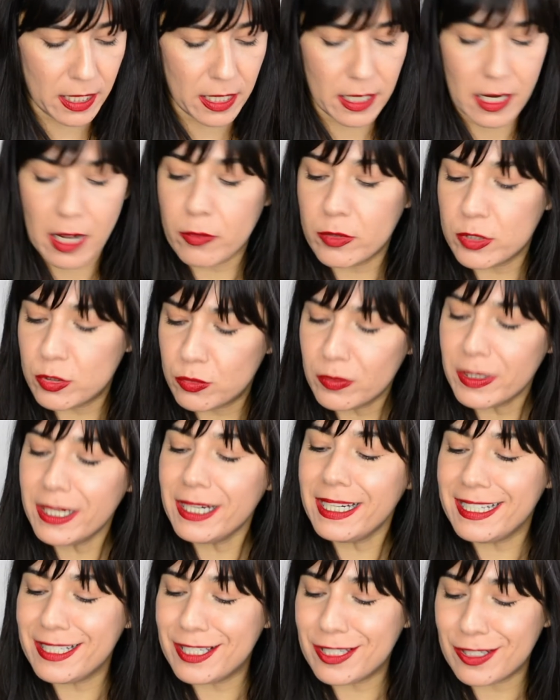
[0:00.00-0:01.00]
and I was
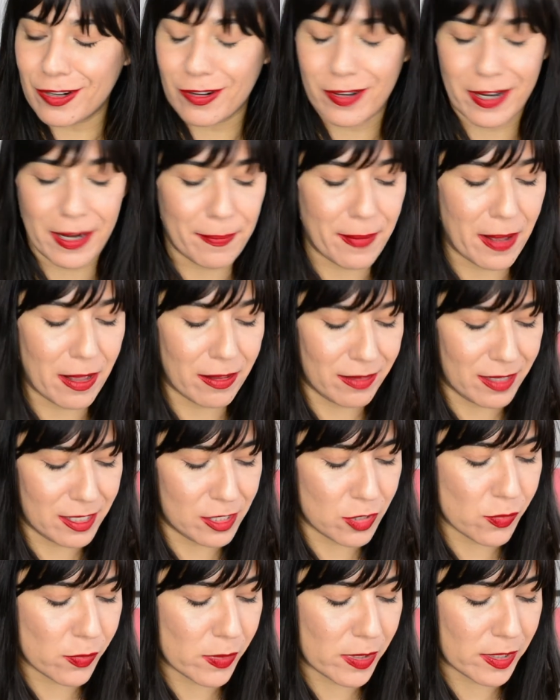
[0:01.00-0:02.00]
really sorry about
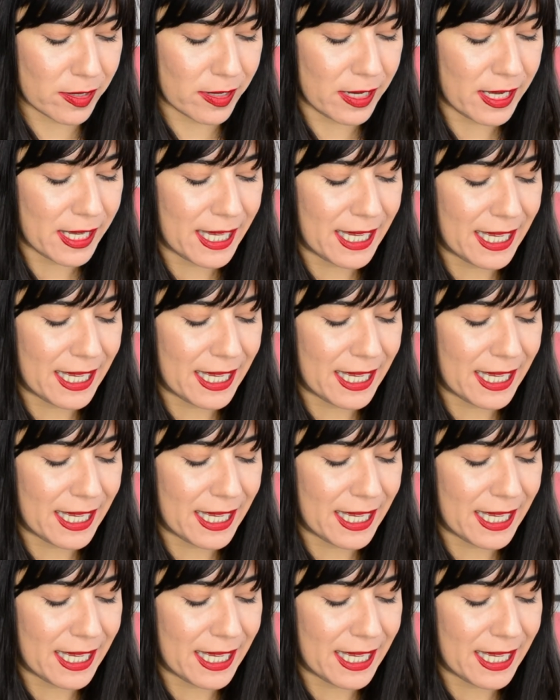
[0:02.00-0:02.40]
this one,